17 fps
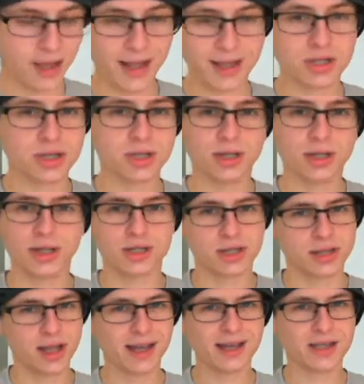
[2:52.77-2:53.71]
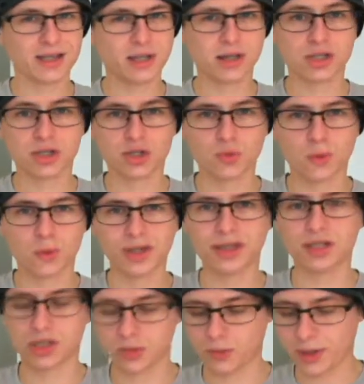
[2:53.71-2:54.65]
It's it's nice,
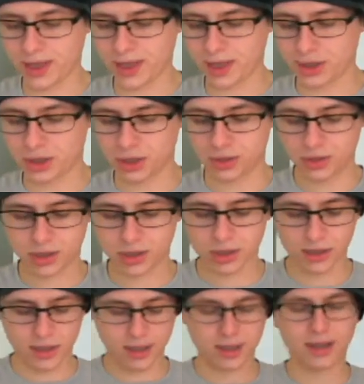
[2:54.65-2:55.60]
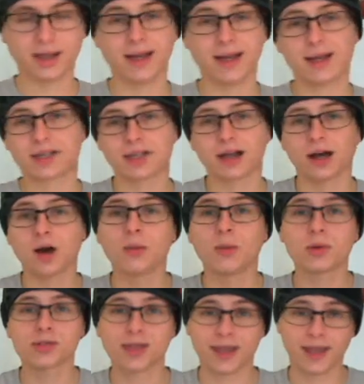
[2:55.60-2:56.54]
sweet, sweet juice. It's uh,
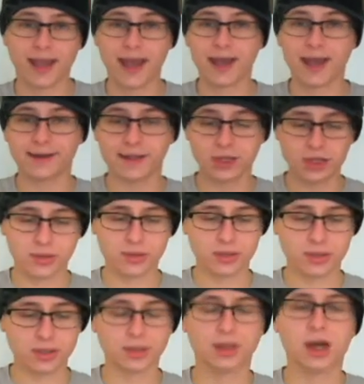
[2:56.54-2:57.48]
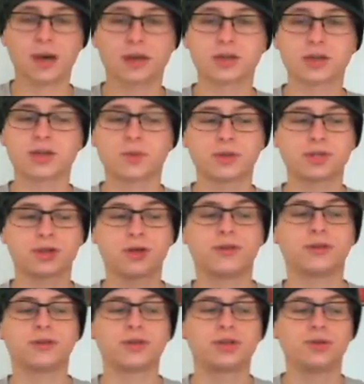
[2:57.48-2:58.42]
almost like a candy juice. i switch it
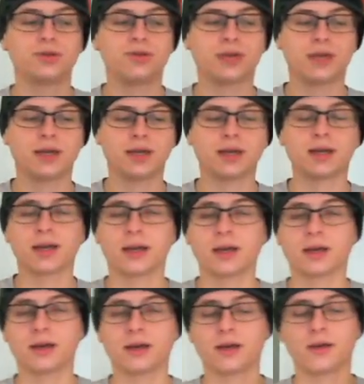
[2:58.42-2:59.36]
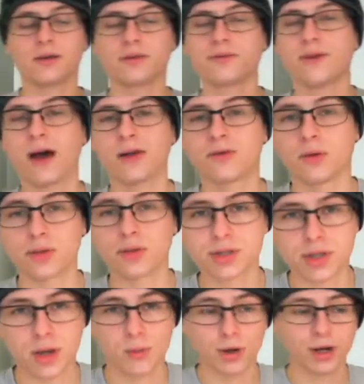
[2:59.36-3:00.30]
over to the 5
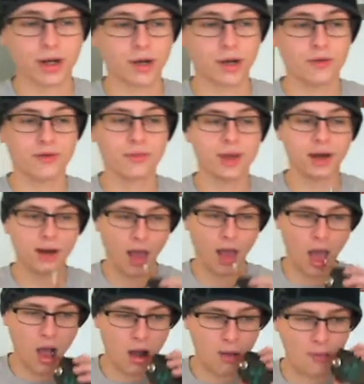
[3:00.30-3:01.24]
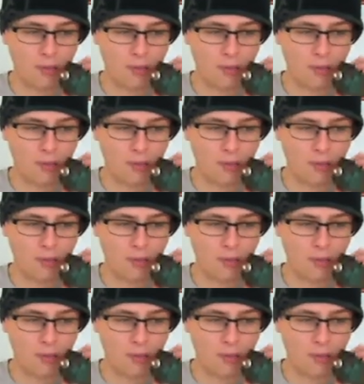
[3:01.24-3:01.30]
volts, and we're going to go from there.